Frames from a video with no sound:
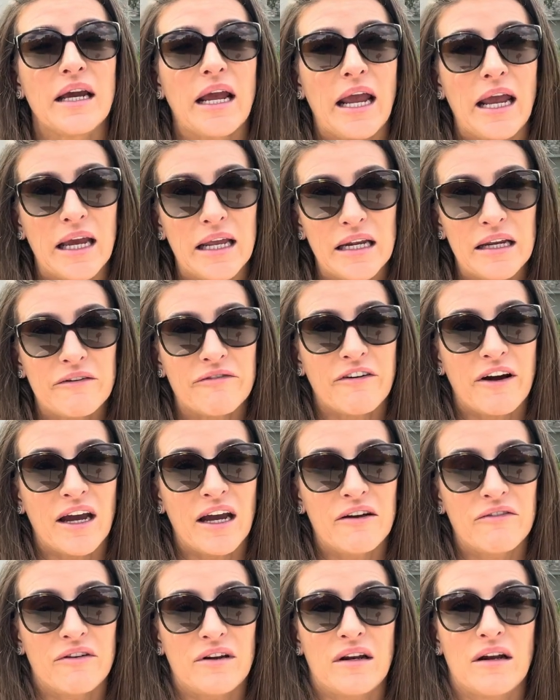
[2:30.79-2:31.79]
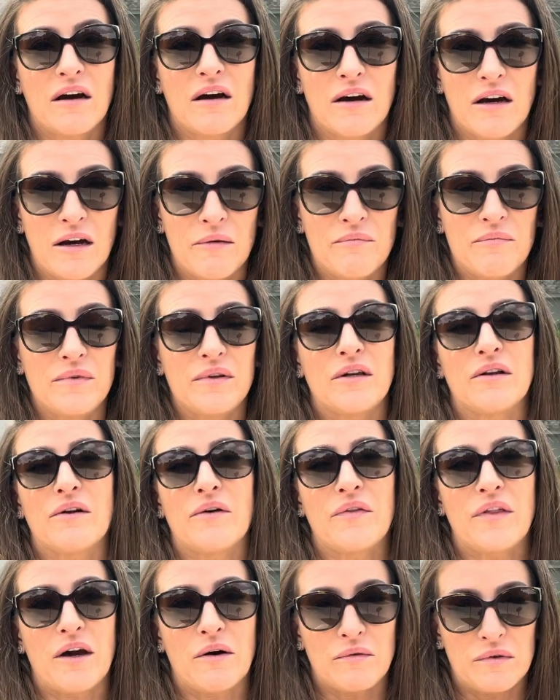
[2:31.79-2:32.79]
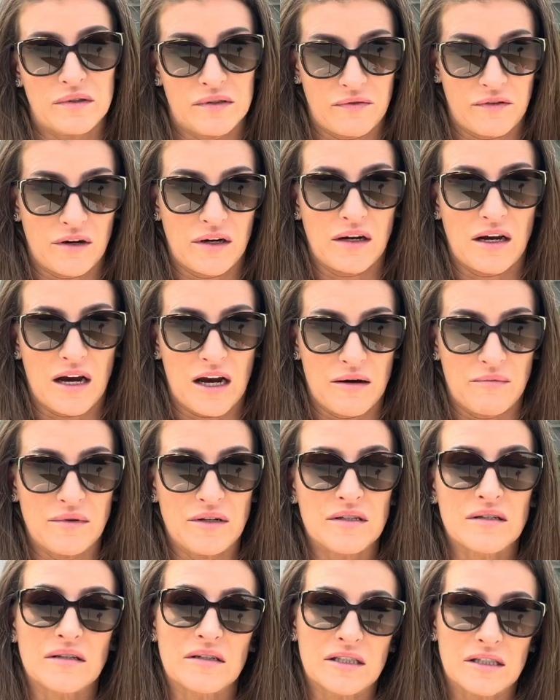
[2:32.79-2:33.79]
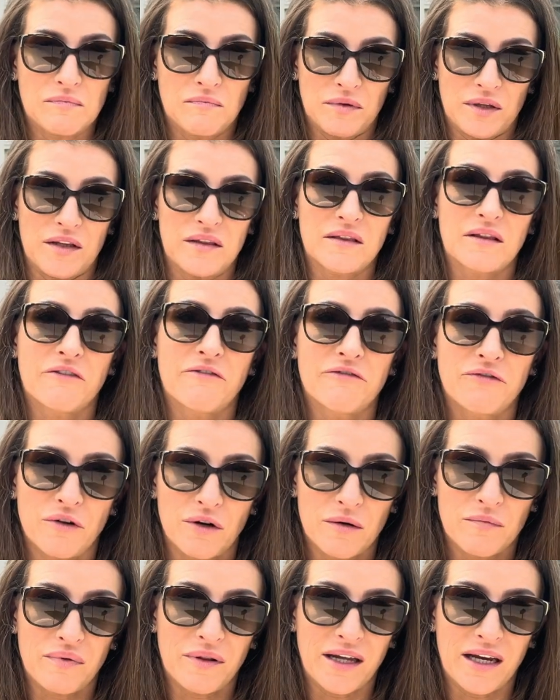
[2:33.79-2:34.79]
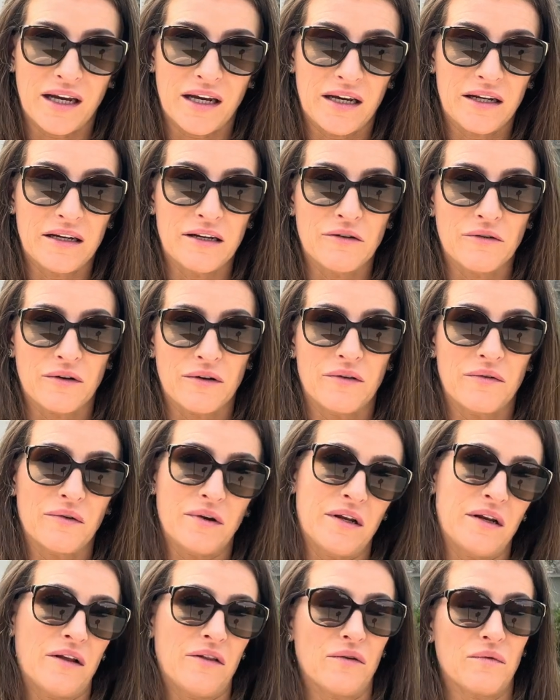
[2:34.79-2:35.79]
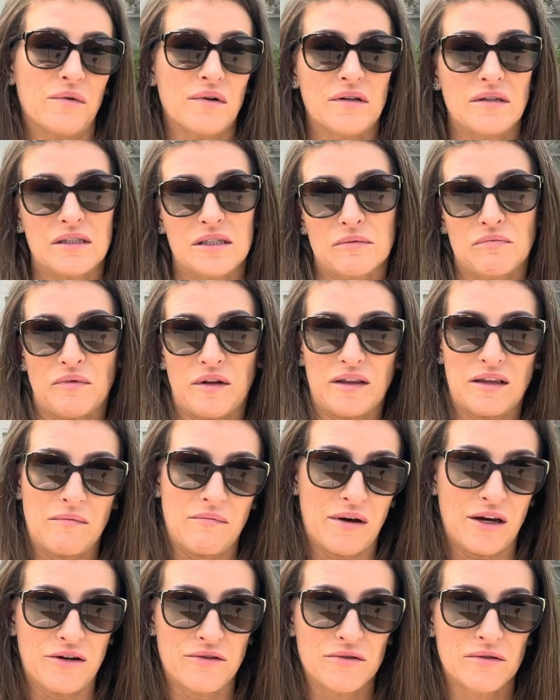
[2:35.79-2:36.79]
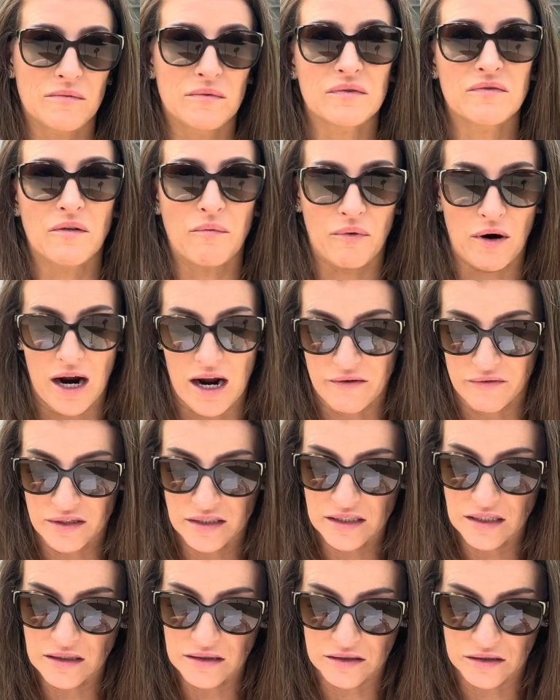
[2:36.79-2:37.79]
85 and up, you know, that was very common to split the floor plan, in other words, split the bedrooms for privacy.